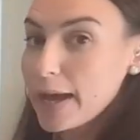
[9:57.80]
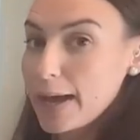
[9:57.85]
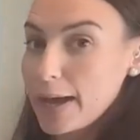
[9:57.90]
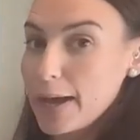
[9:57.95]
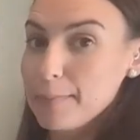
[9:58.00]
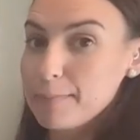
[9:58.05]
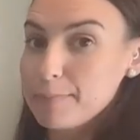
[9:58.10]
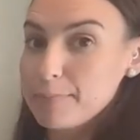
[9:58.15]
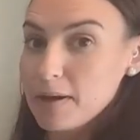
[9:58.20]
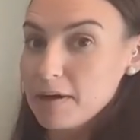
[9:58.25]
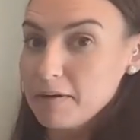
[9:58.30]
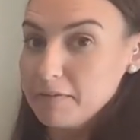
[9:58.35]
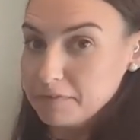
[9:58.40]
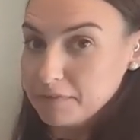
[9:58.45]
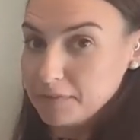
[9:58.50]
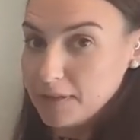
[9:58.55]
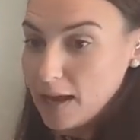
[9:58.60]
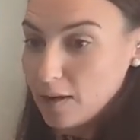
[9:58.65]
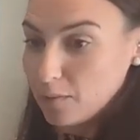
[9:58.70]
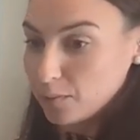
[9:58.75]
cup of
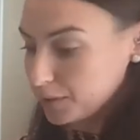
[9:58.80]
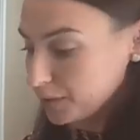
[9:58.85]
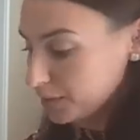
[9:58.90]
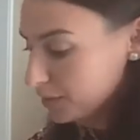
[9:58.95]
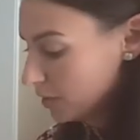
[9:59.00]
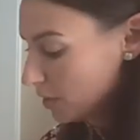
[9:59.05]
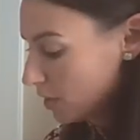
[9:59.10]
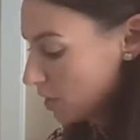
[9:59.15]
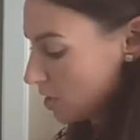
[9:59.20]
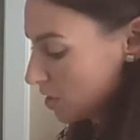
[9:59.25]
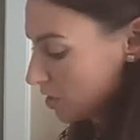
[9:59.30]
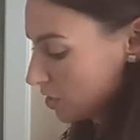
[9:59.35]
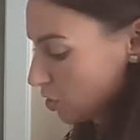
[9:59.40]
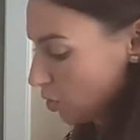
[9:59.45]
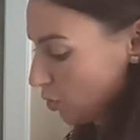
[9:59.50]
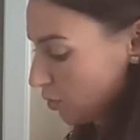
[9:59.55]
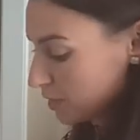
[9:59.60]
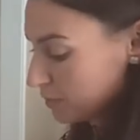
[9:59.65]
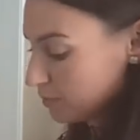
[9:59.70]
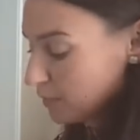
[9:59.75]
flour.
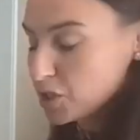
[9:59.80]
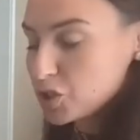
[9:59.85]
So as